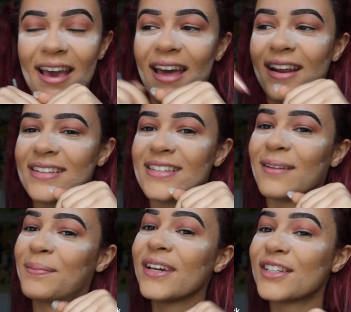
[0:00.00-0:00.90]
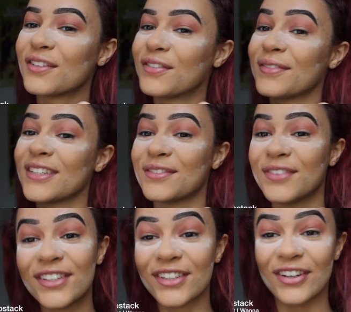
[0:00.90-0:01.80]
and I see a picture from this
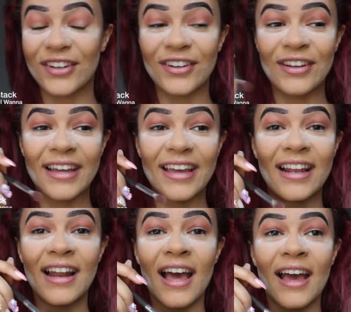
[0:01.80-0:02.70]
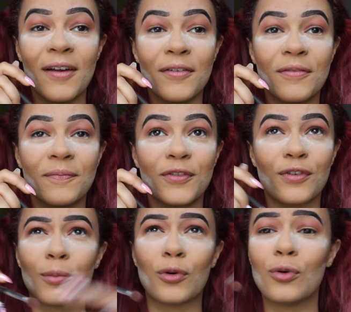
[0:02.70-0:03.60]
video in like,
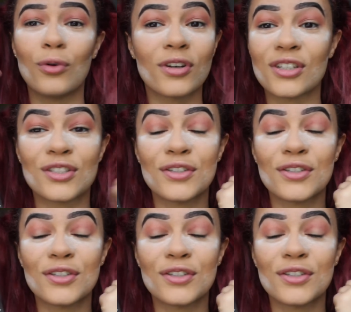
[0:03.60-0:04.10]
from August